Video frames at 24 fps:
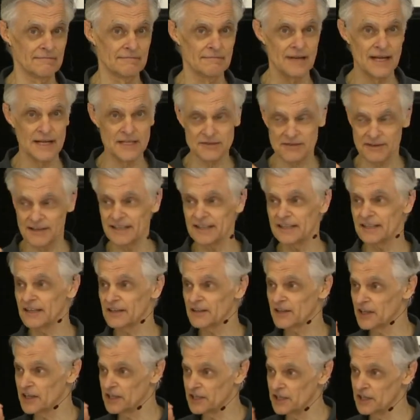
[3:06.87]
Is there anything
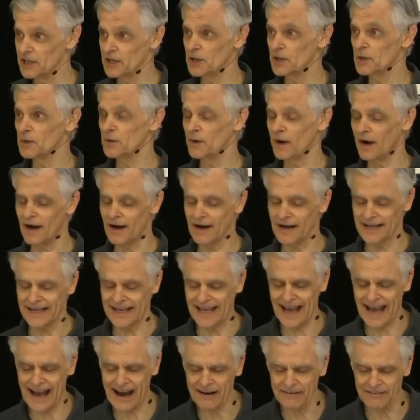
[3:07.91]
that you are
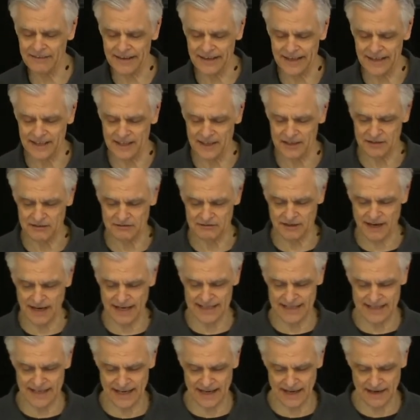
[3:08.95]
carrying
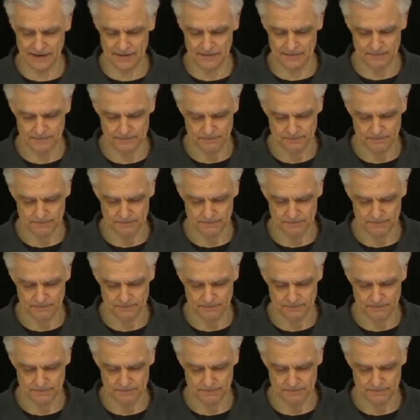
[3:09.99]
right now?